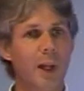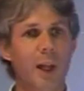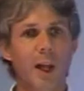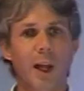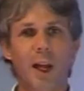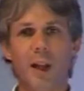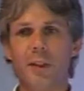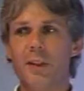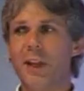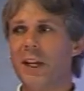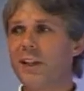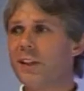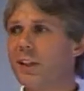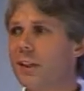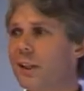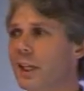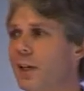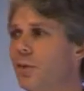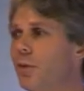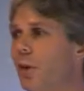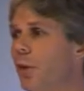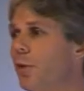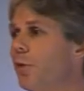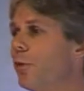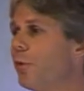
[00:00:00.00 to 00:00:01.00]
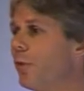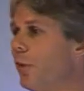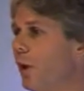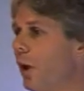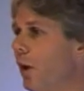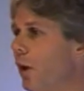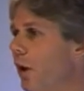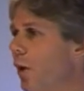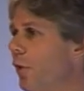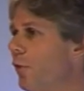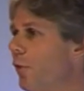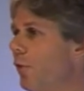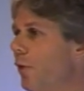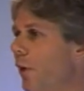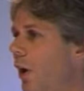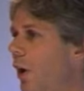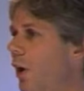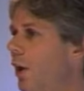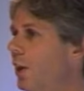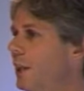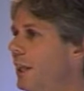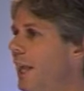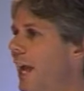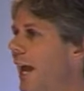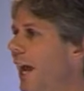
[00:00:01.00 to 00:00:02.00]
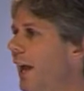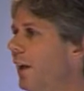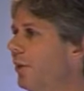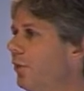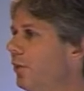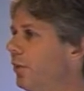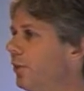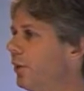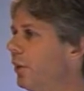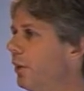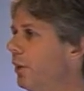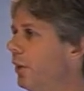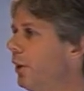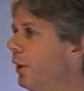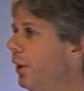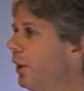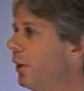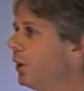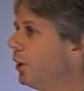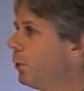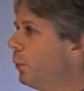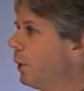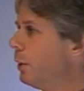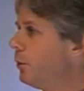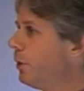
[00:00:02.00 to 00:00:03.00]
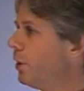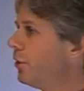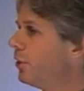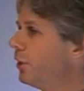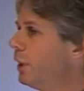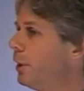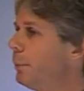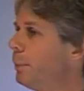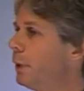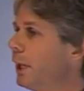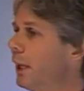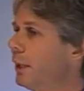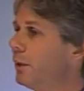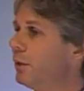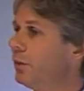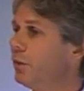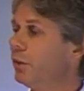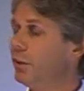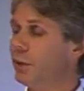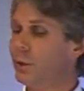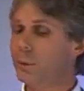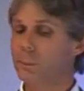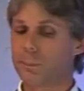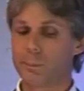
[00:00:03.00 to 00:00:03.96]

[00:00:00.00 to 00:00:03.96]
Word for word: and they deliver far, far less than we originally planned to.